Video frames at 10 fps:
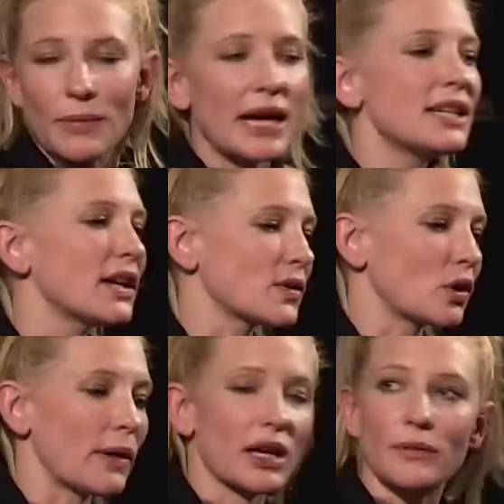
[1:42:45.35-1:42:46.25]
Painting is all
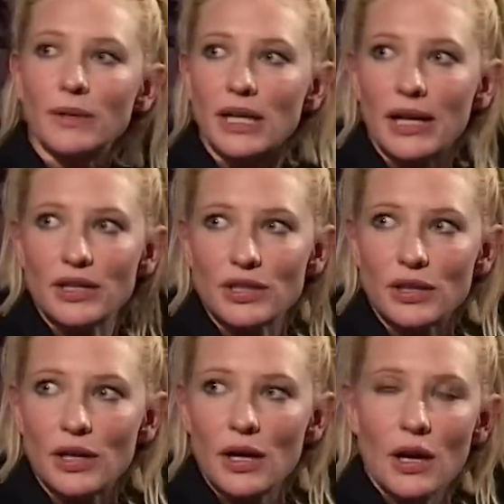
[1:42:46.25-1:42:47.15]
about
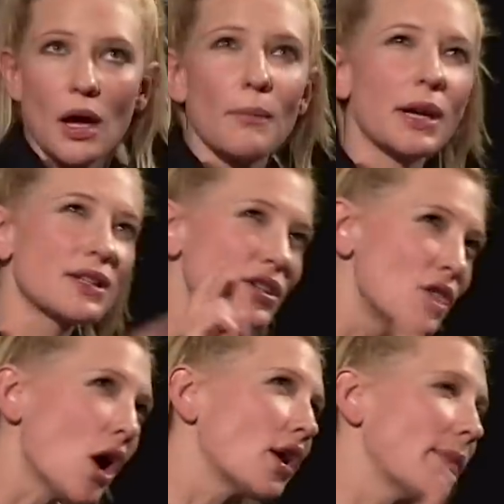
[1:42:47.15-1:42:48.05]
communication. But it's
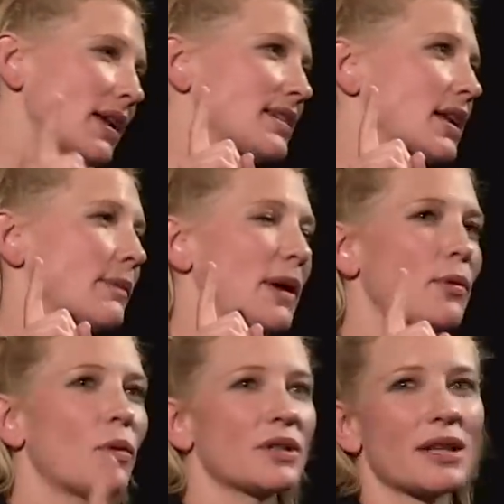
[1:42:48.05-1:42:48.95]
not about telling
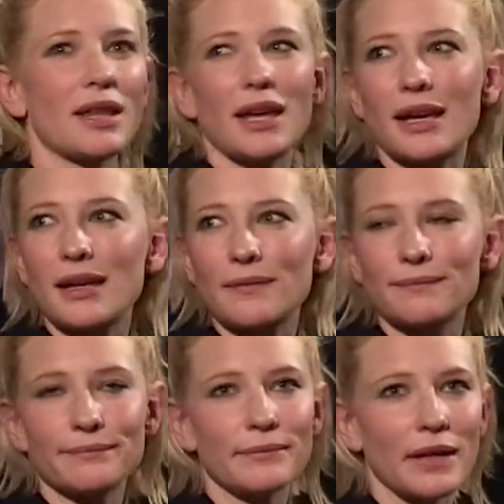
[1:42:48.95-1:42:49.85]
people what to think.
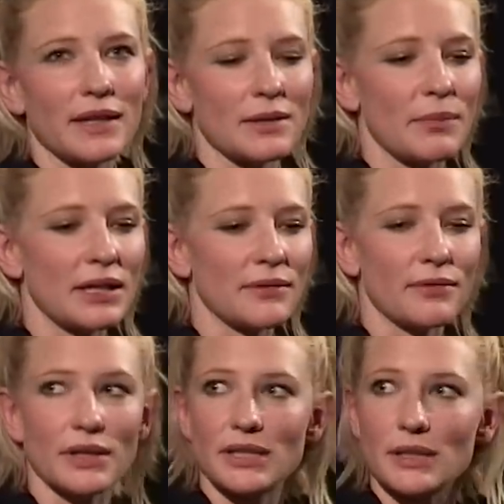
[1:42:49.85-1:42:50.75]
And there's a big
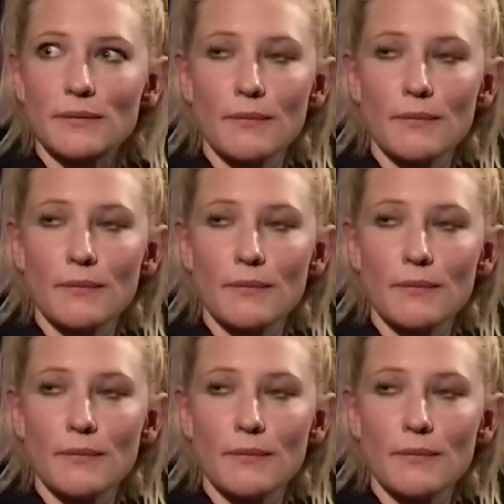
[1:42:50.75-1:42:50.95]
difference.